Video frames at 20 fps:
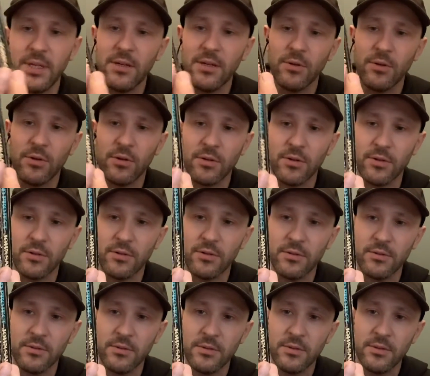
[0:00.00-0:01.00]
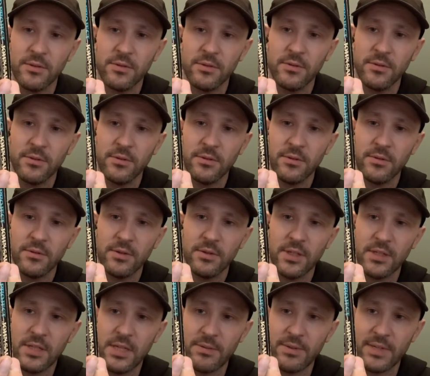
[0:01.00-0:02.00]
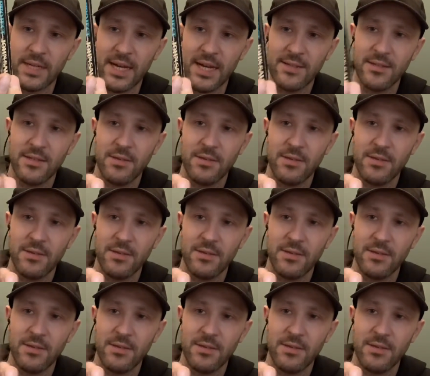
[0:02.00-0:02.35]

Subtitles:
or a demon has the